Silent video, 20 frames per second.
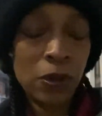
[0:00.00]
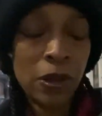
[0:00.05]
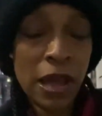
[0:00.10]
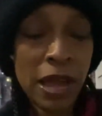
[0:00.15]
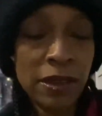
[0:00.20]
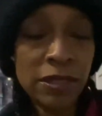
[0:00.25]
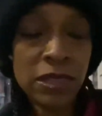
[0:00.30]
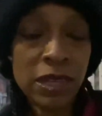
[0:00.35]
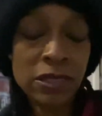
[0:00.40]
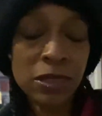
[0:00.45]

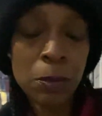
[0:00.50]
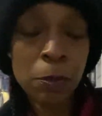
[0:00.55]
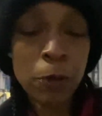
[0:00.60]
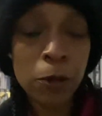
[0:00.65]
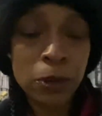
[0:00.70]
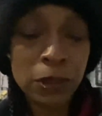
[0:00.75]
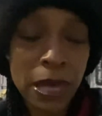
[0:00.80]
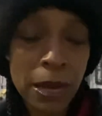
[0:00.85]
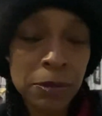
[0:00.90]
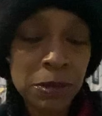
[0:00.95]
The
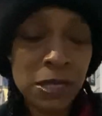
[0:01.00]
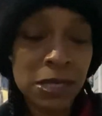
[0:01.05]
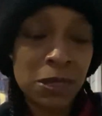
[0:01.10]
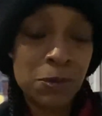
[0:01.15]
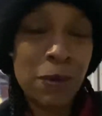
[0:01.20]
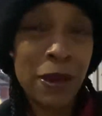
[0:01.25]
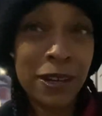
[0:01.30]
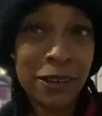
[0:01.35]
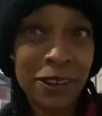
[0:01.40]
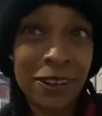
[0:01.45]
prolapse is
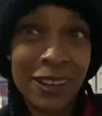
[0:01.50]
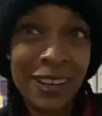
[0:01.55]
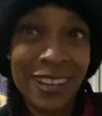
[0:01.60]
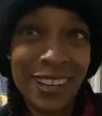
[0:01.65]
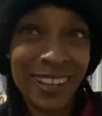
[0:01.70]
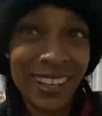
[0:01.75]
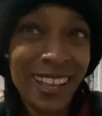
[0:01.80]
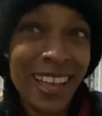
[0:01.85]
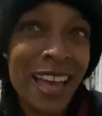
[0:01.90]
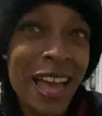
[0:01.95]
better,
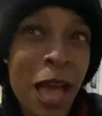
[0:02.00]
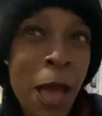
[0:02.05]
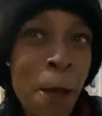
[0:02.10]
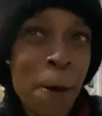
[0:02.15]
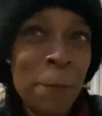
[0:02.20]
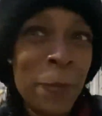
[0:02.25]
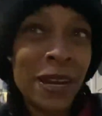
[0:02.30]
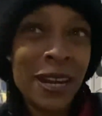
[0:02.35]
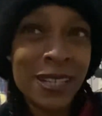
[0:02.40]
but